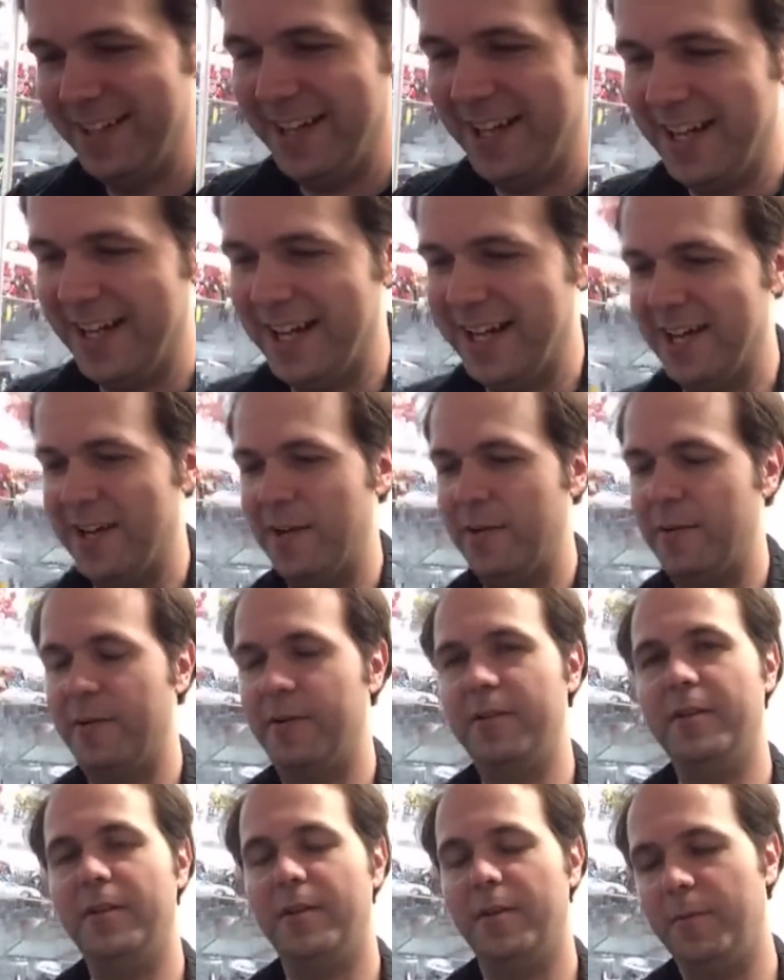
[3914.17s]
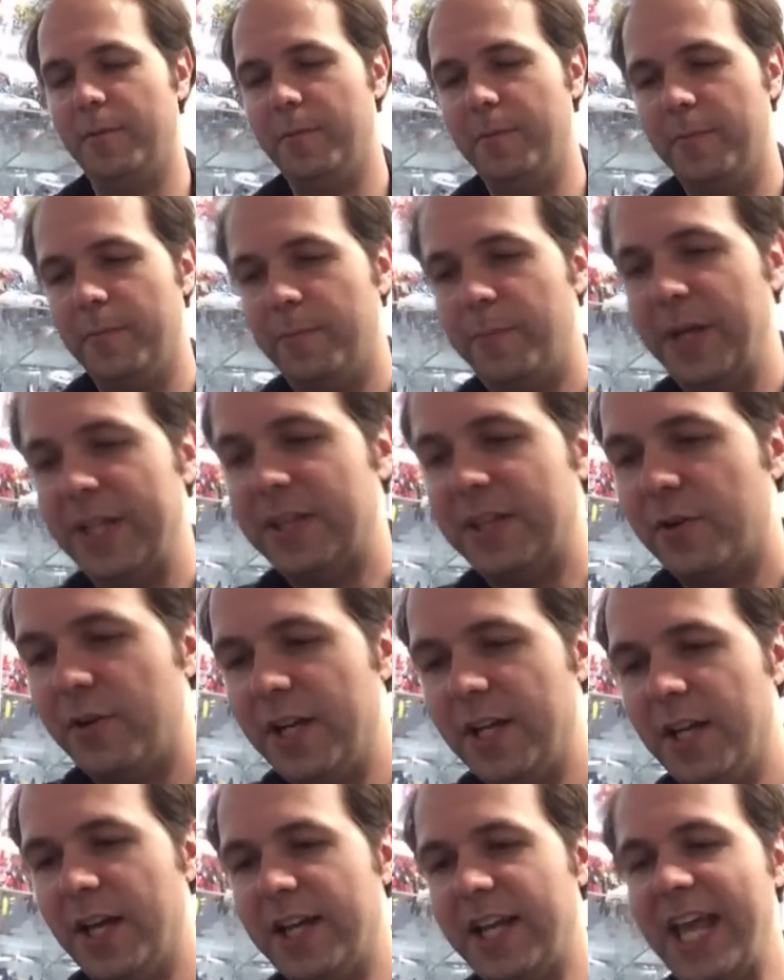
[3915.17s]
But
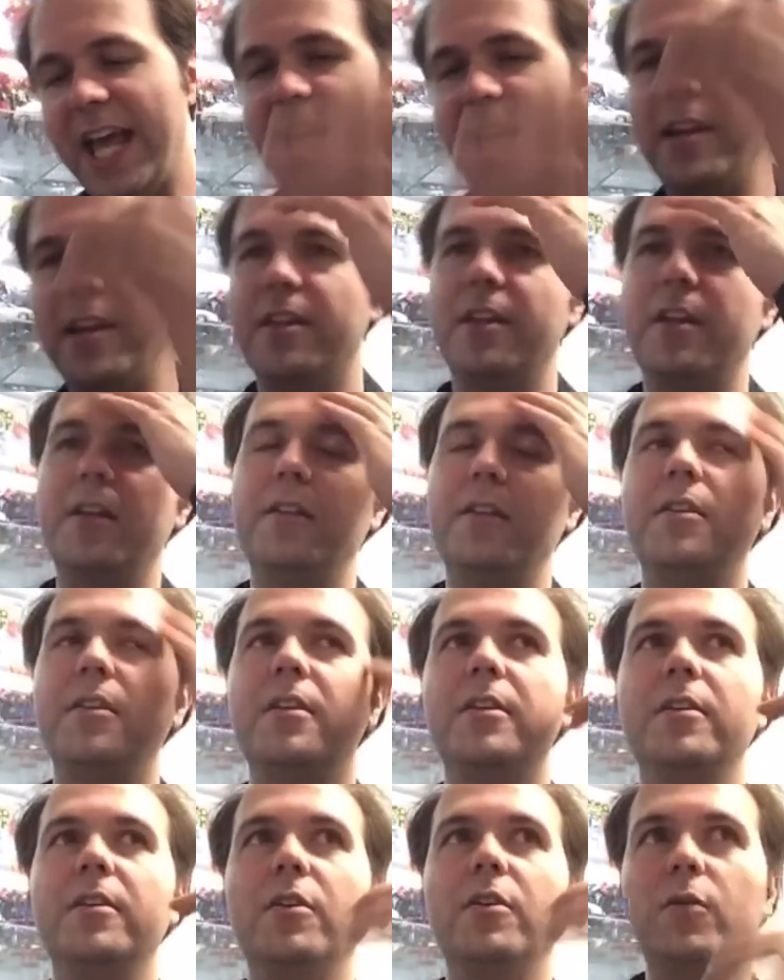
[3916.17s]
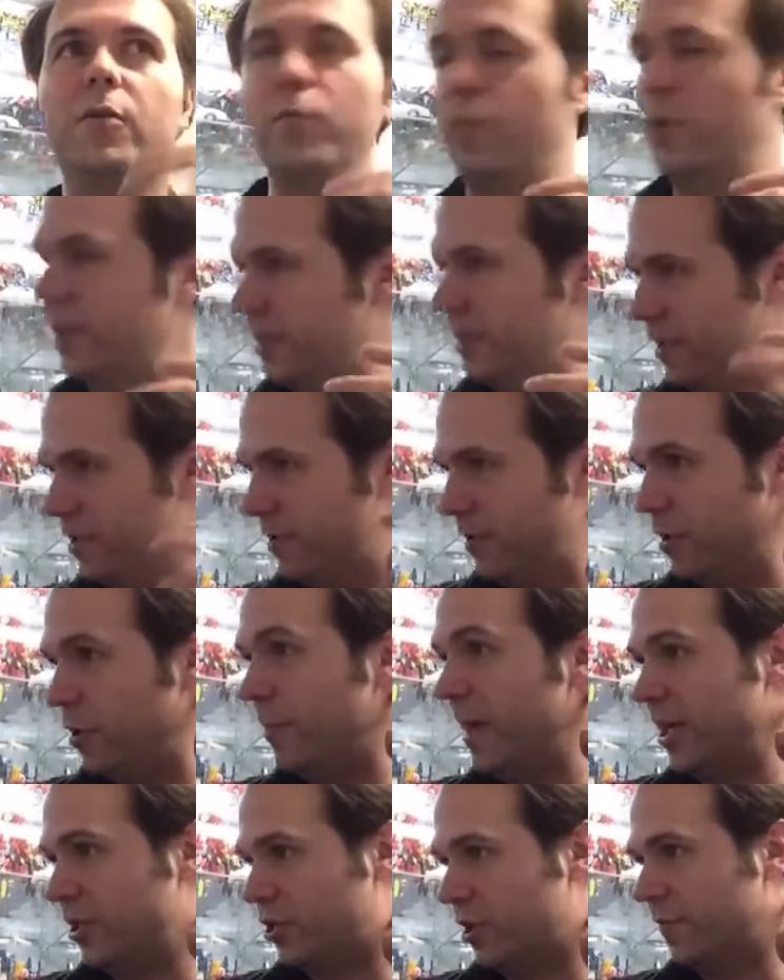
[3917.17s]
there, again, with the,
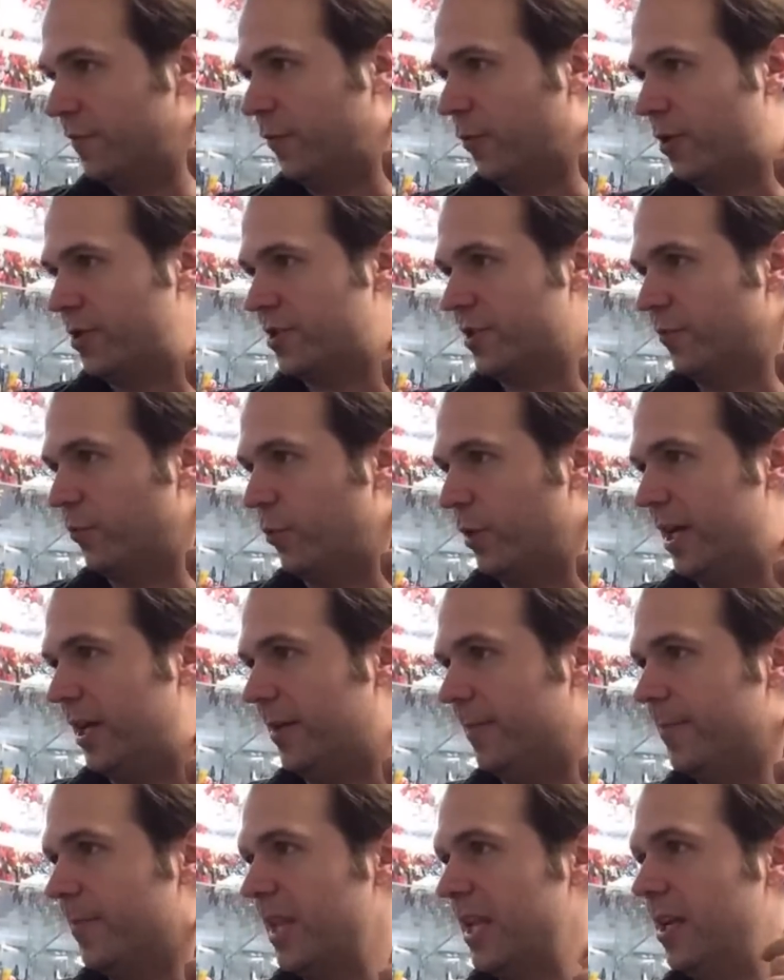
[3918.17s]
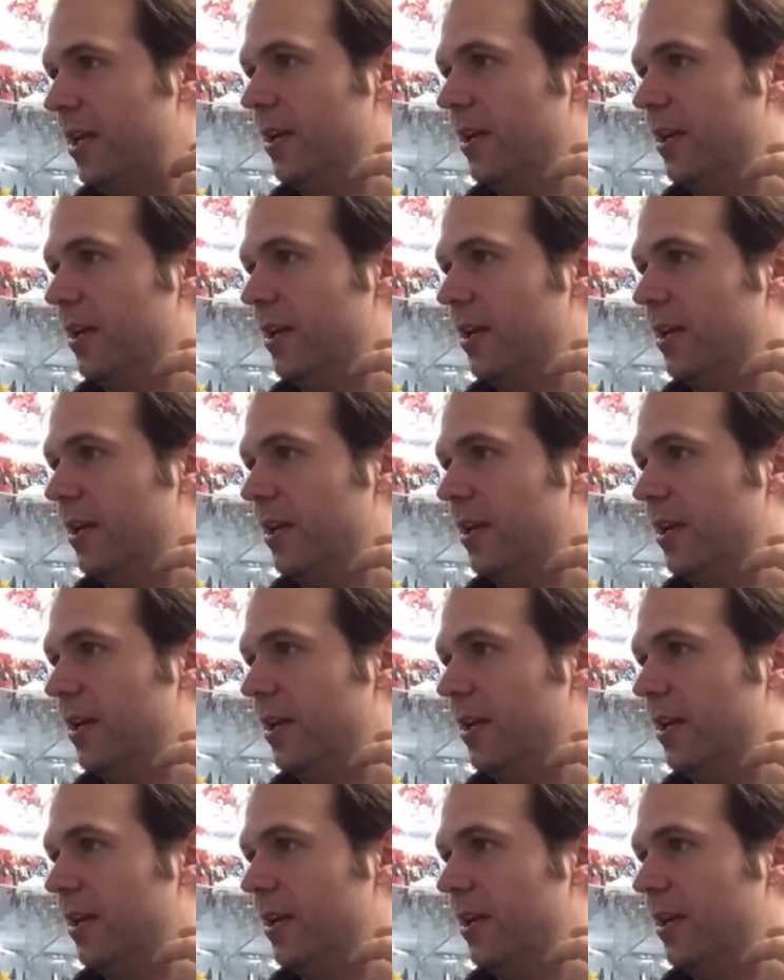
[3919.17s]
you mentioned Force of Will.